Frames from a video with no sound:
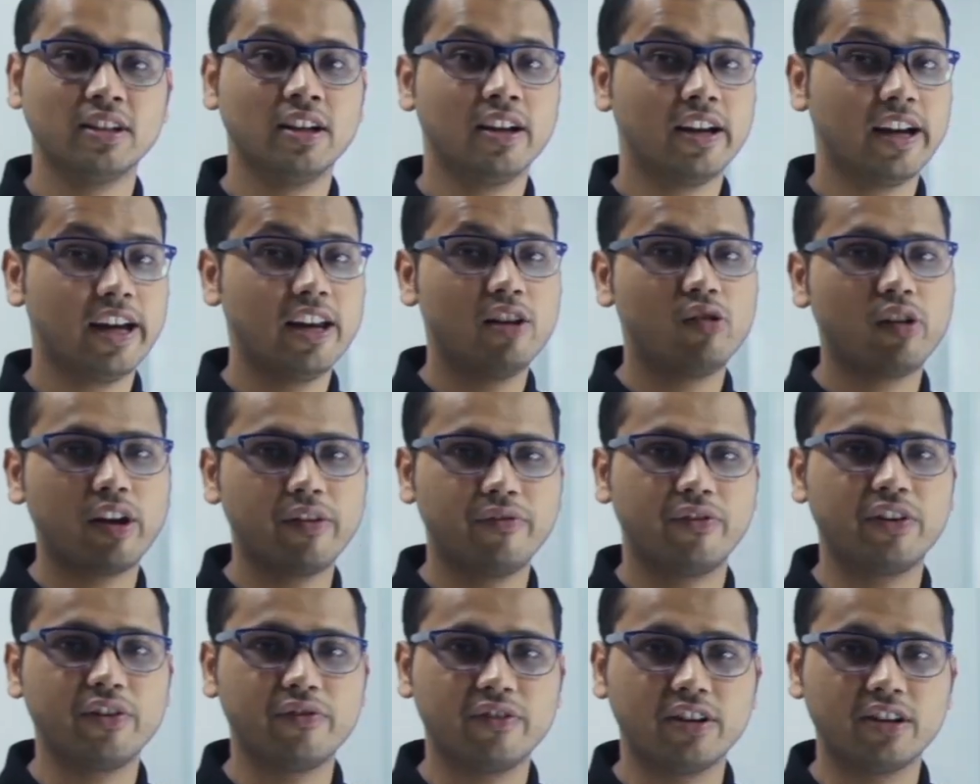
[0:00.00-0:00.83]
Hello
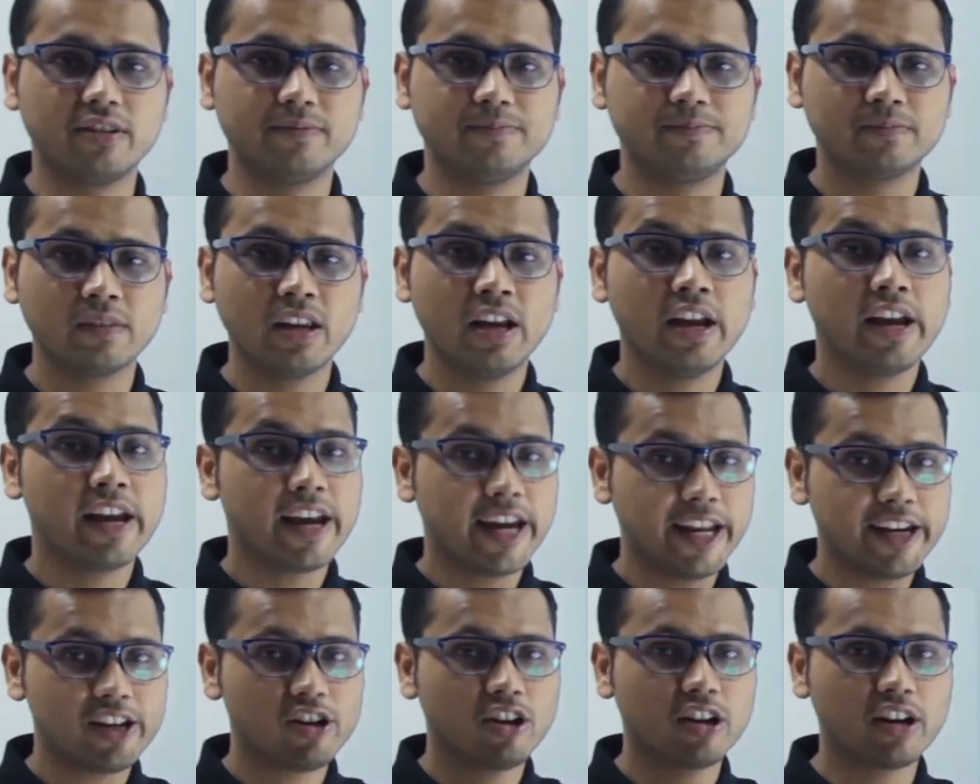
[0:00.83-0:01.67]
everyone.
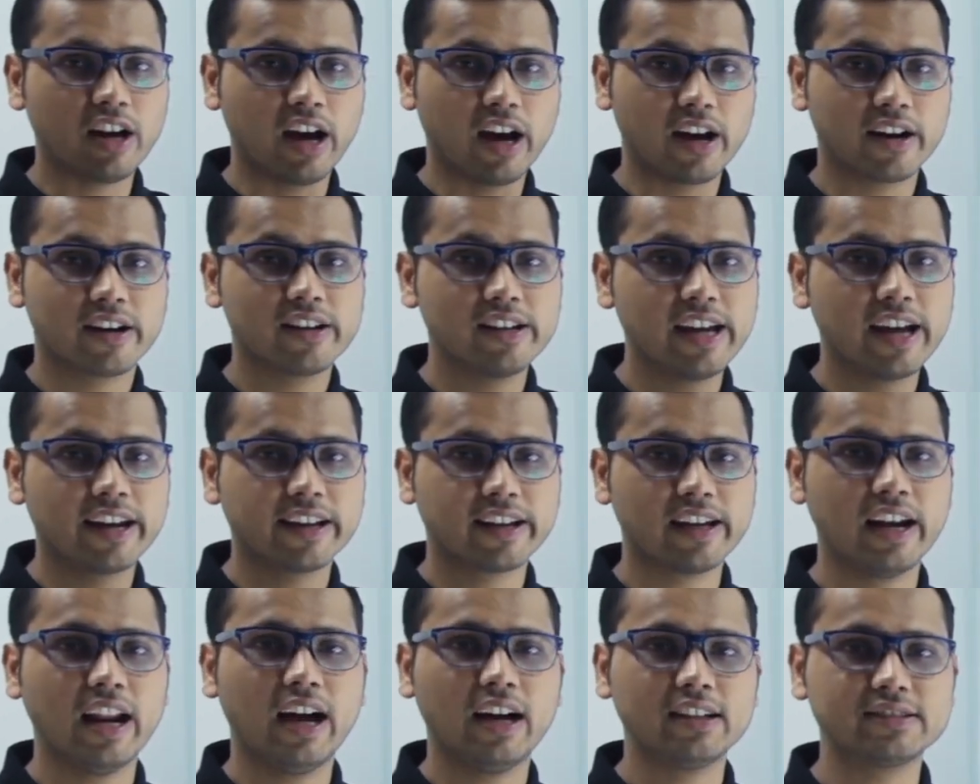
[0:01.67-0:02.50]
In your earlier
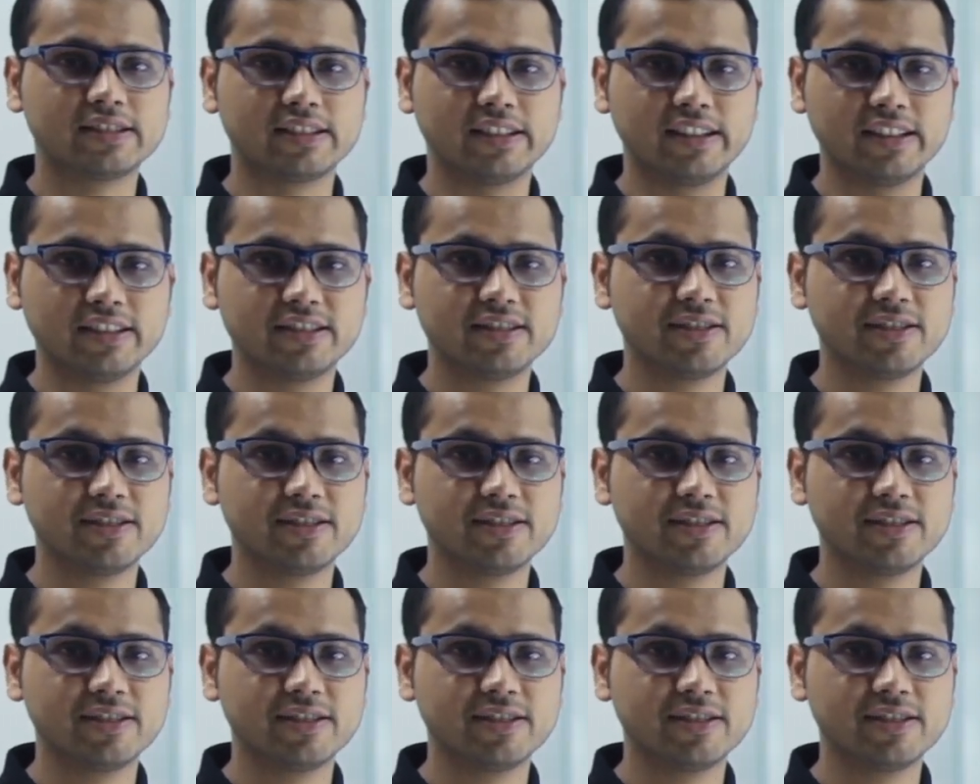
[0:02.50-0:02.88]
classes,